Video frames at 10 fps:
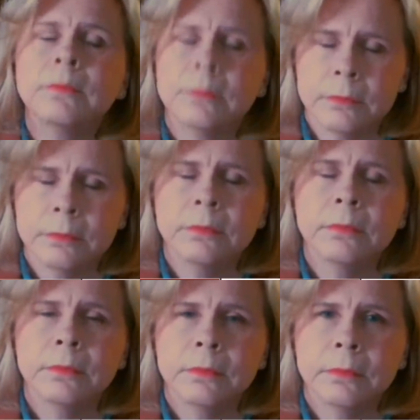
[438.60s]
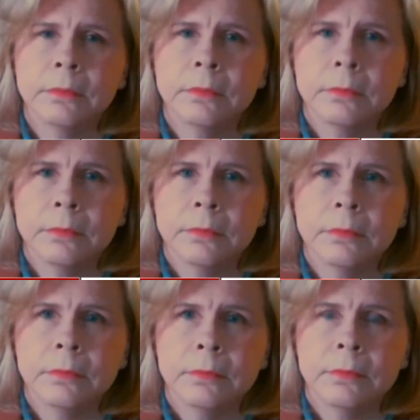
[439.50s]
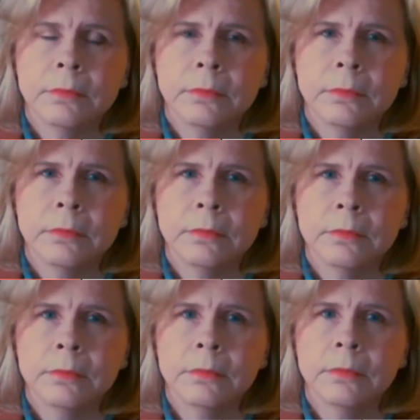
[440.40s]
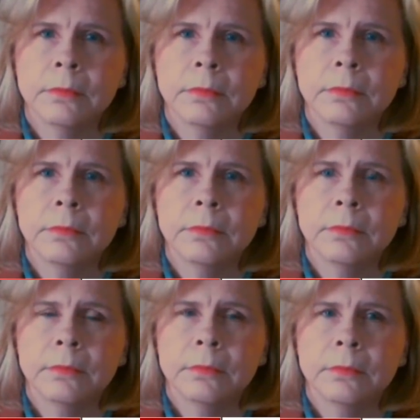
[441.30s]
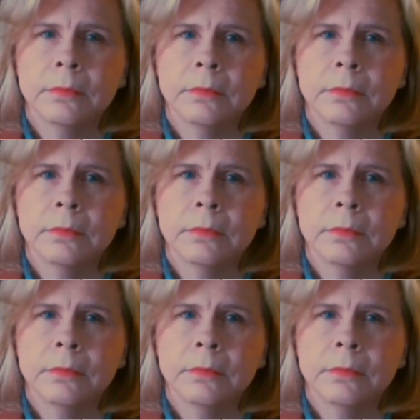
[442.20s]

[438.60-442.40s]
[no speech]